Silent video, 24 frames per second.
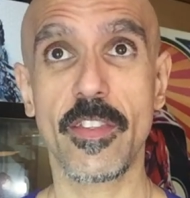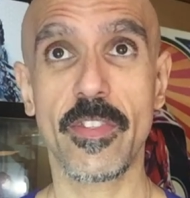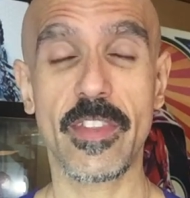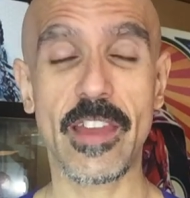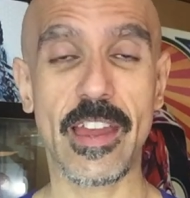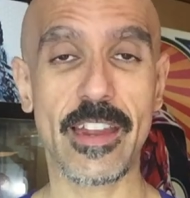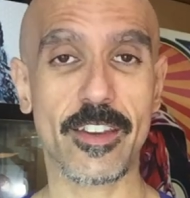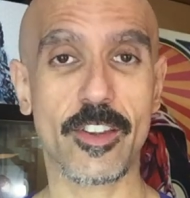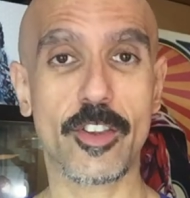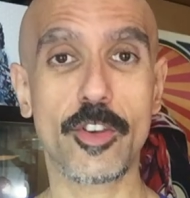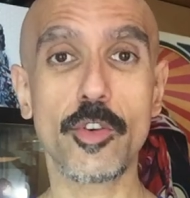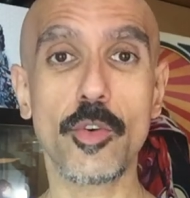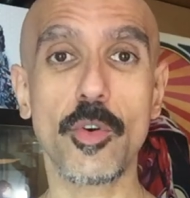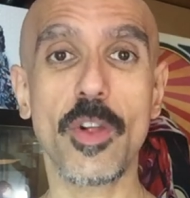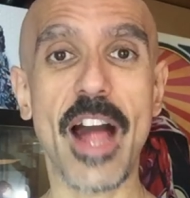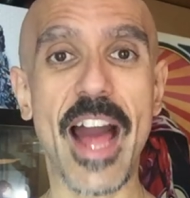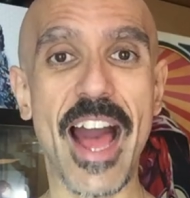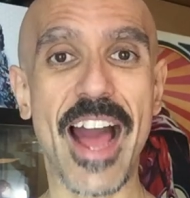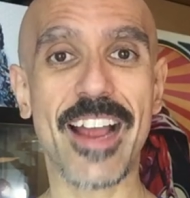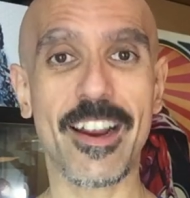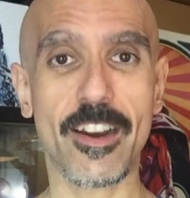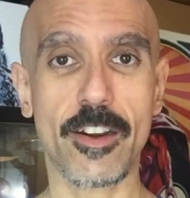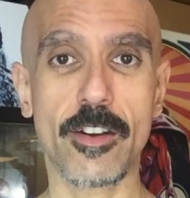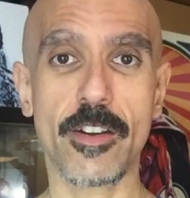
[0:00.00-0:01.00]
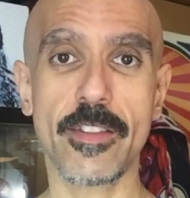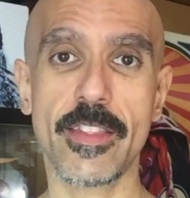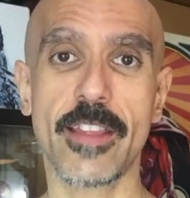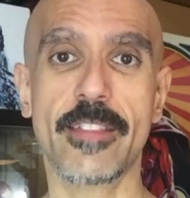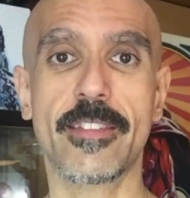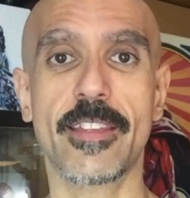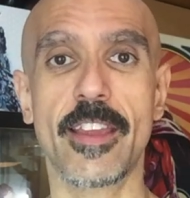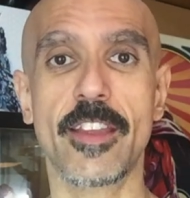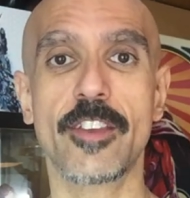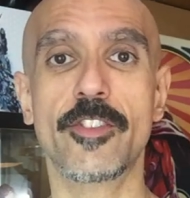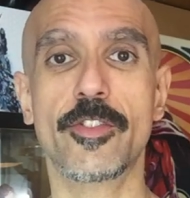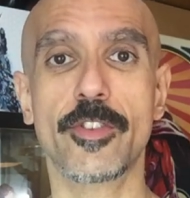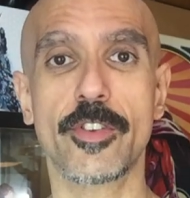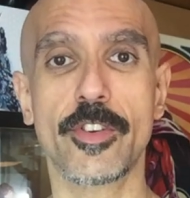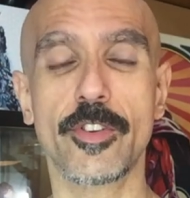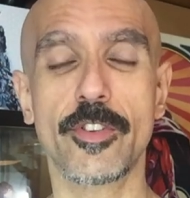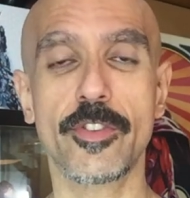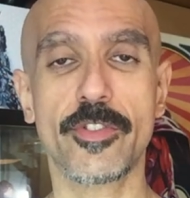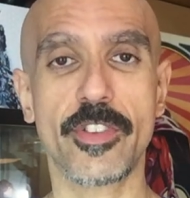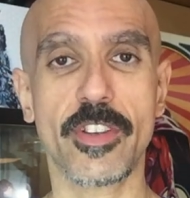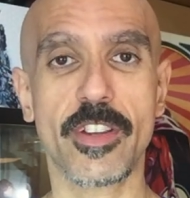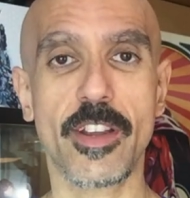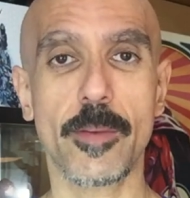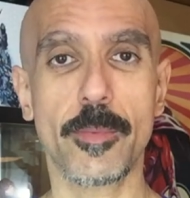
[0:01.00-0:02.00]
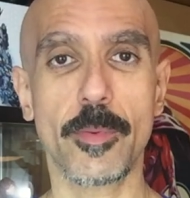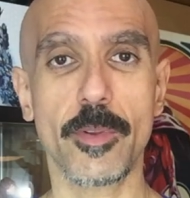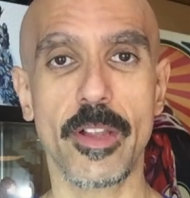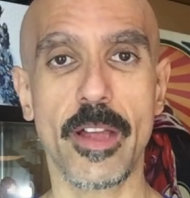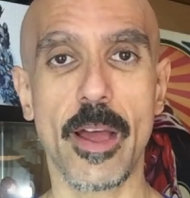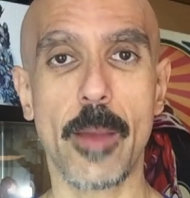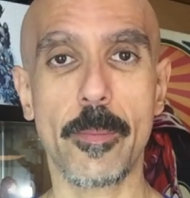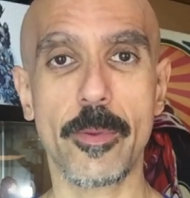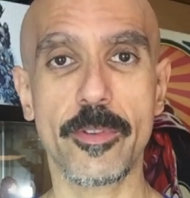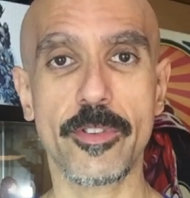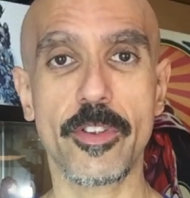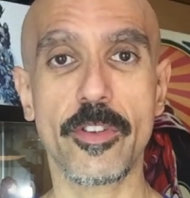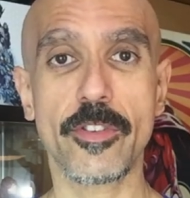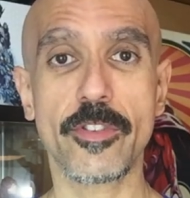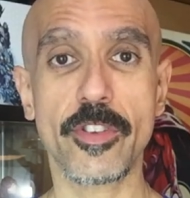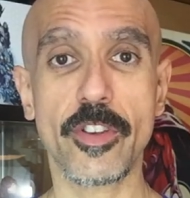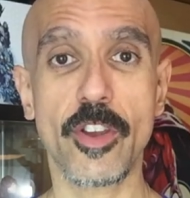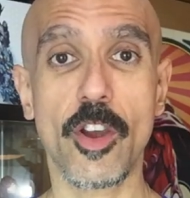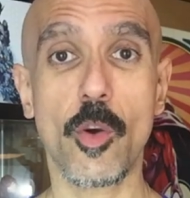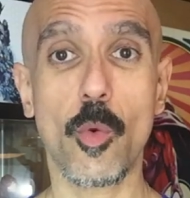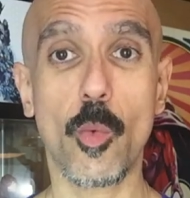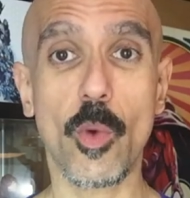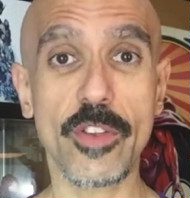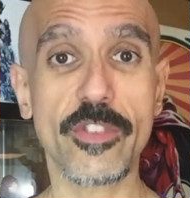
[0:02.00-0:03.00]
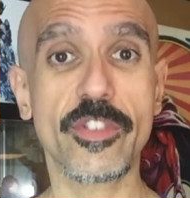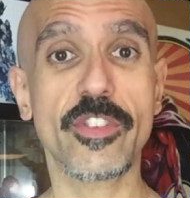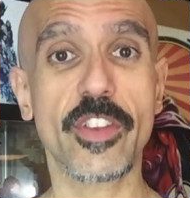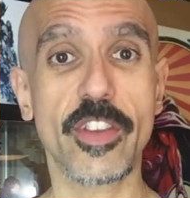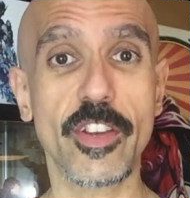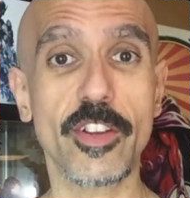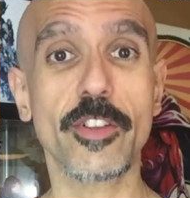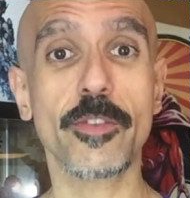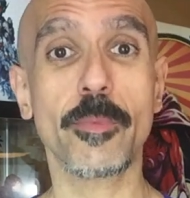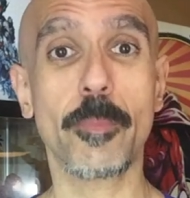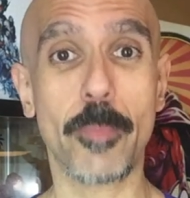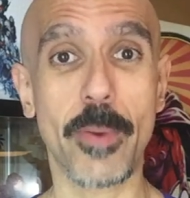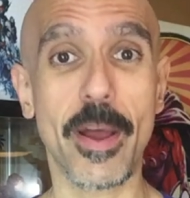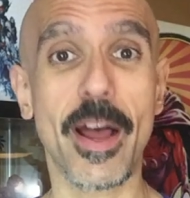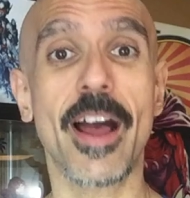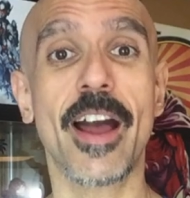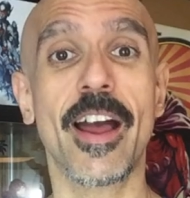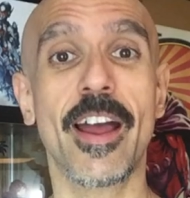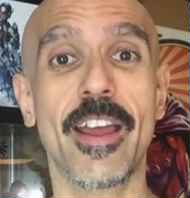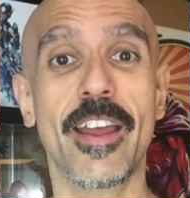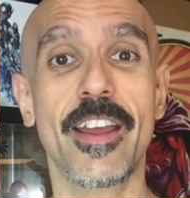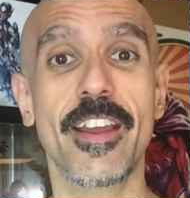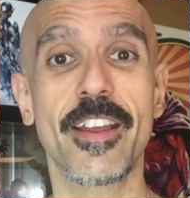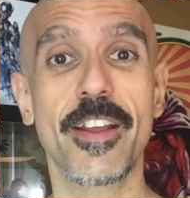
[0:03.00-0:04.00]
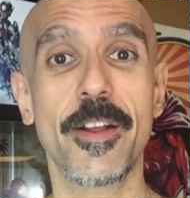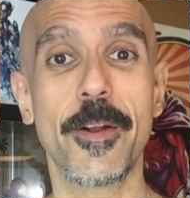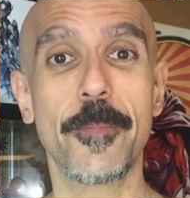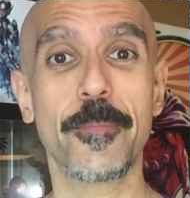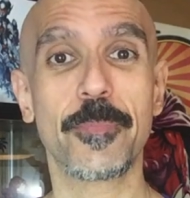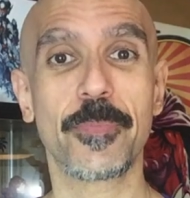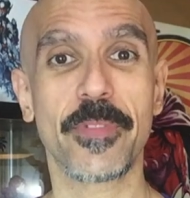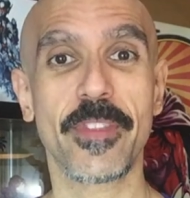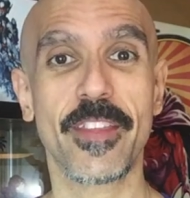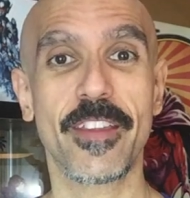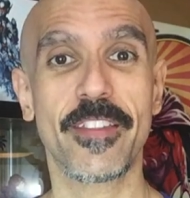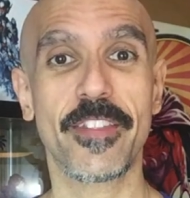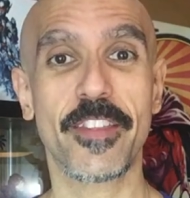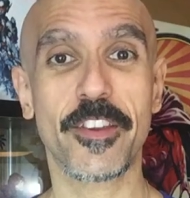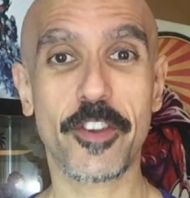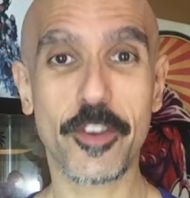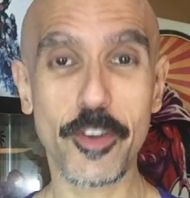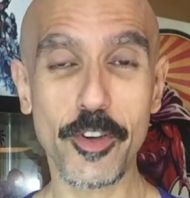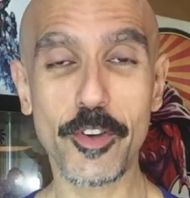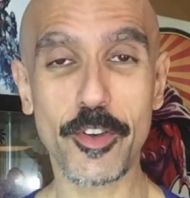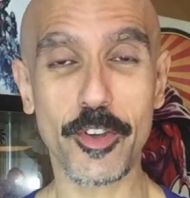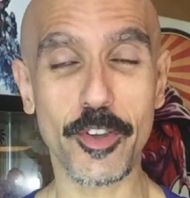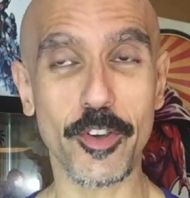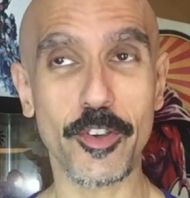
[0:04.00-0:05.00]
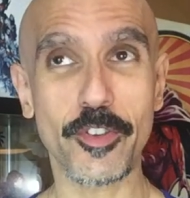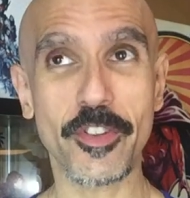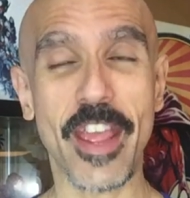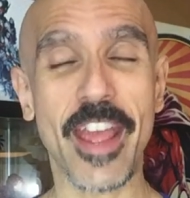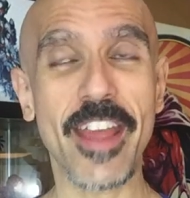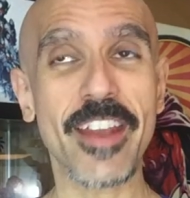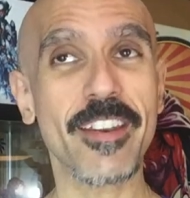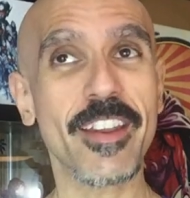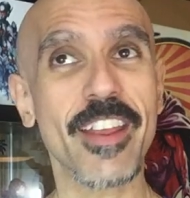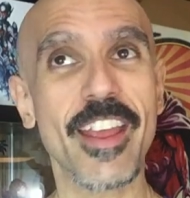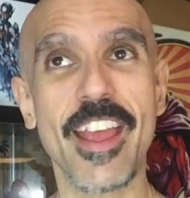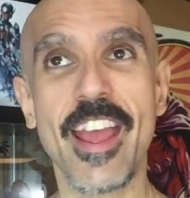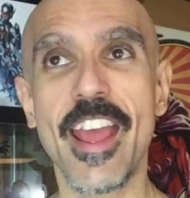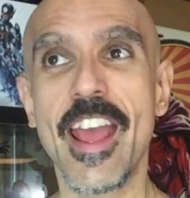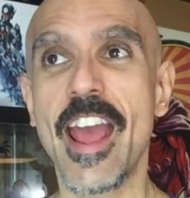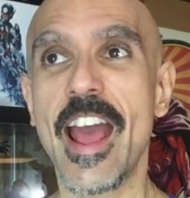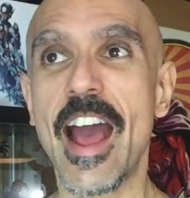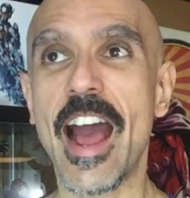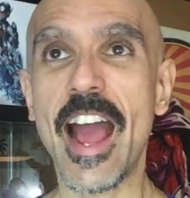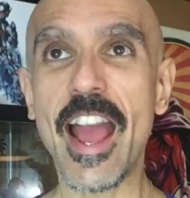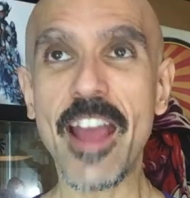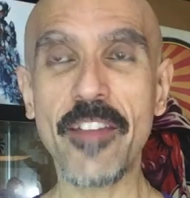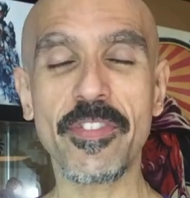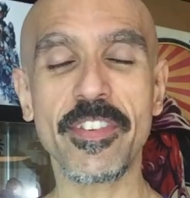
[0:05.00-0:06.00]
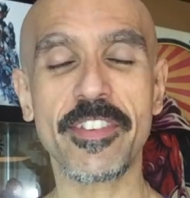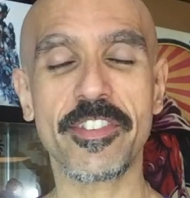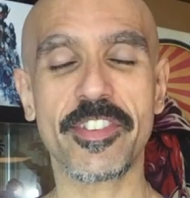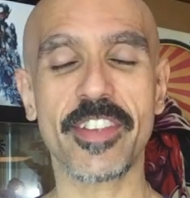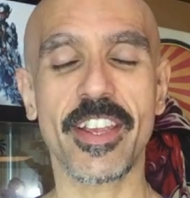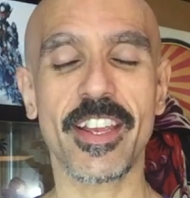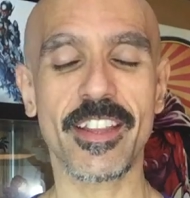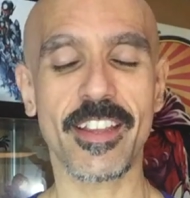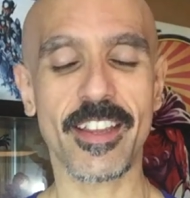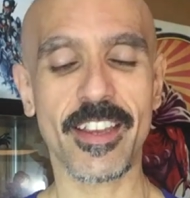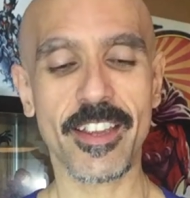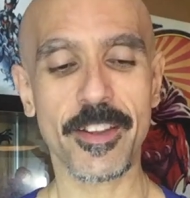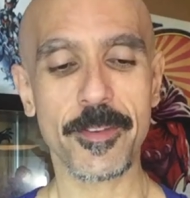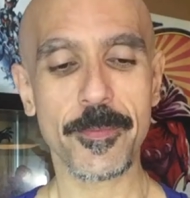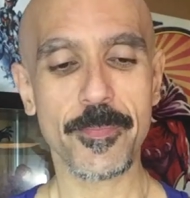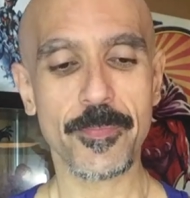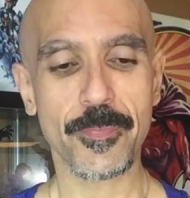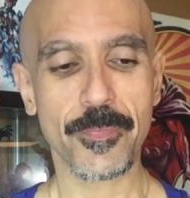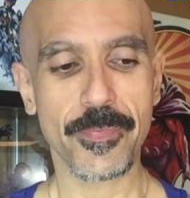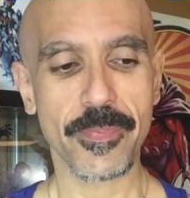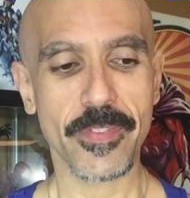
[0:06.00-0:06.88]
That cool hacker that they introduced a couple of episodes ago was killed by the Cuckoos. And I have to say, like,